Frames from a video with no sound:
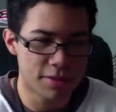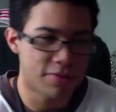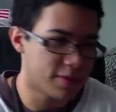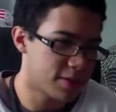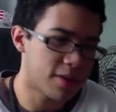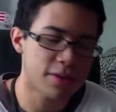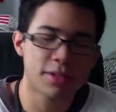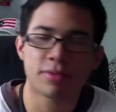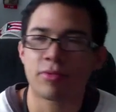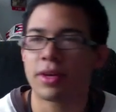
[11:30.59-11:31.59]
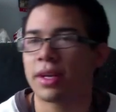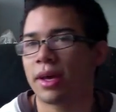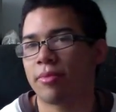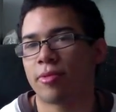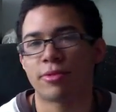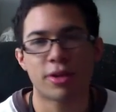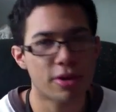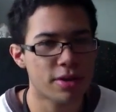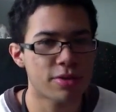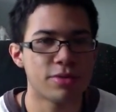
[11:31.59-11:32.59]
different songs and whatnot. We were
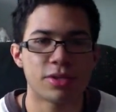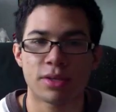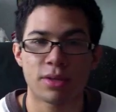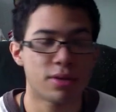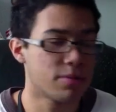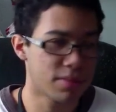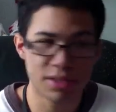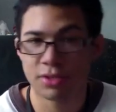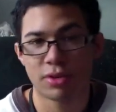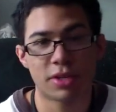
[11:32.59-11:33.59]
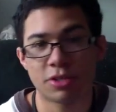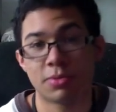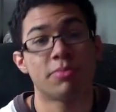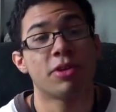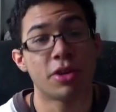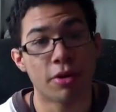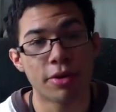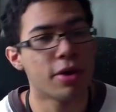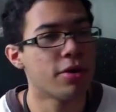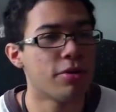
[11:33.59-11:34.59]
talking to each other, complete strangers, people I
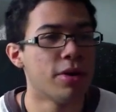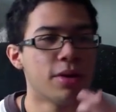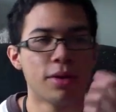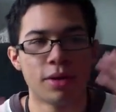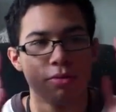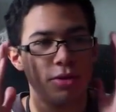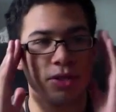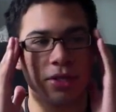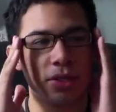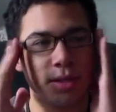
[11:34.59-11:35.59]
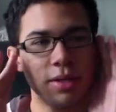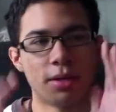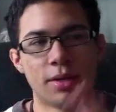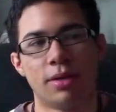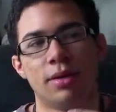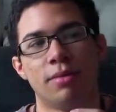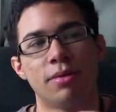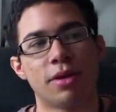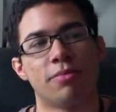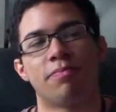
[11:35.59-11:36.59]
don't know. We're just
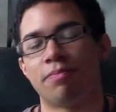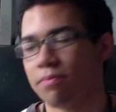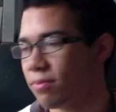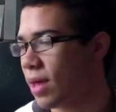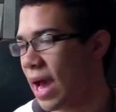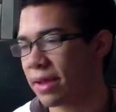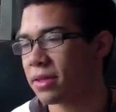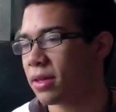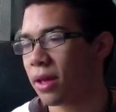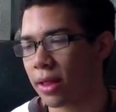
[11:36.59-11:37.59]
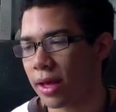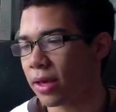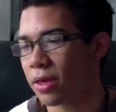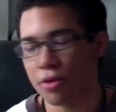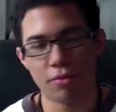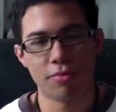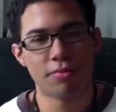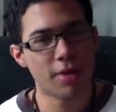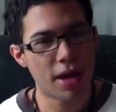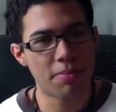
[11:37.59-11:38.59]
acting like you
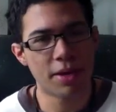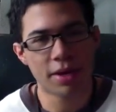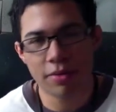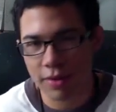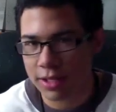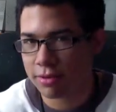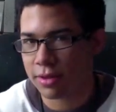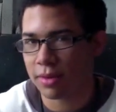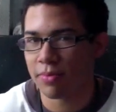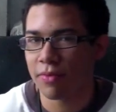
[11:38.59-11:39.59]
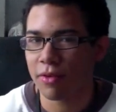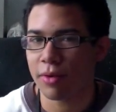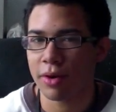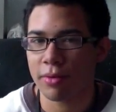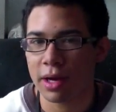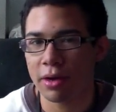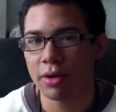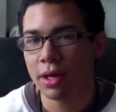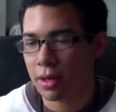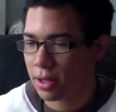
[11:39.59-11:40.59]
had been friends with them for quite a
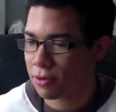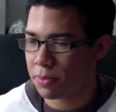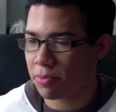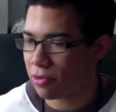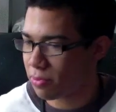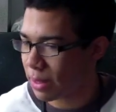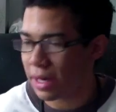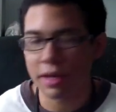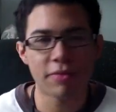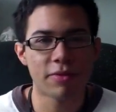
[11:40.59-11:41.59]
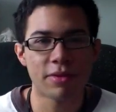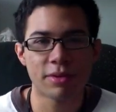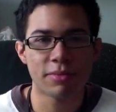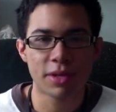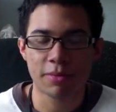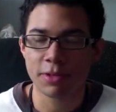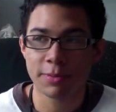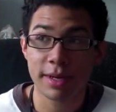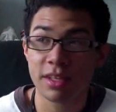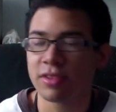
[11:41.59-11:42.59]
while. There were people with many different
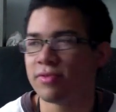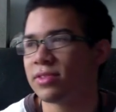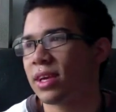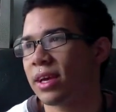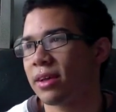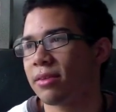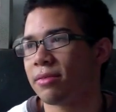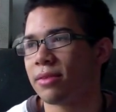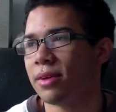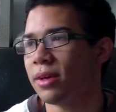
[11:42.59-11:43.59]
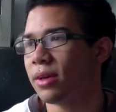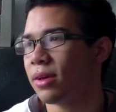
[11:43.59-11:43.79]
perspectives and